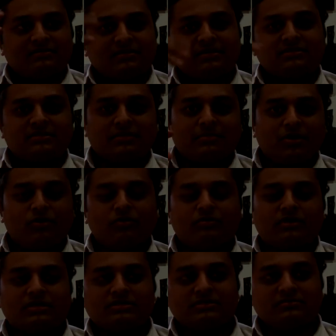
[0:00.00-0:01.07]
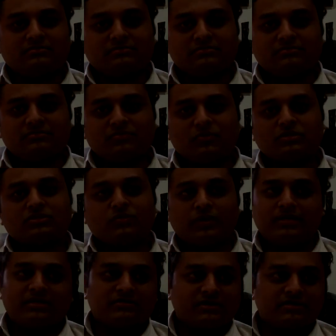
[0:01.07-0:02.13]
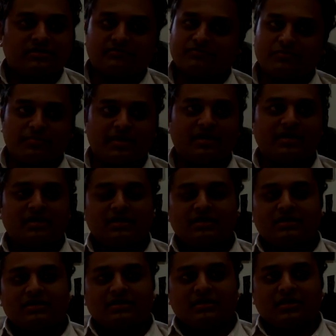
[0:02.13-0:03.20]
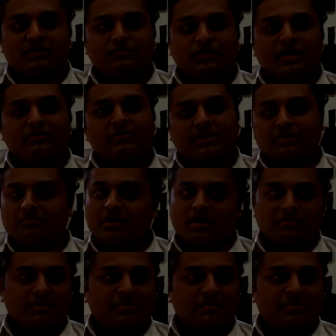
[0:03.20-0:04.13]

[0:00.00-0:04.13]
It somehow was quite interesting for me. It would have made a mark.